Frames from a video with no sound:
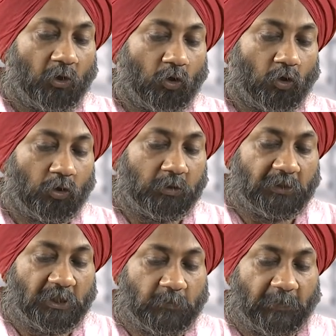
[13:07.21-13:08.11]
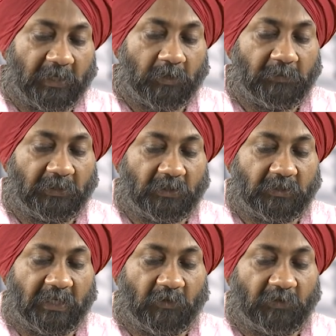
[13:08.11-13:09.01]
all these parameters
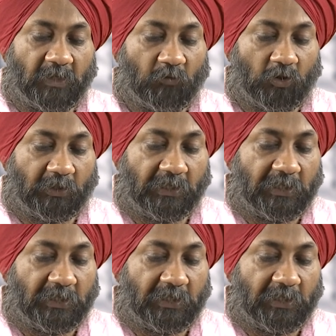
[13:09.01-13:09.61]
that we have already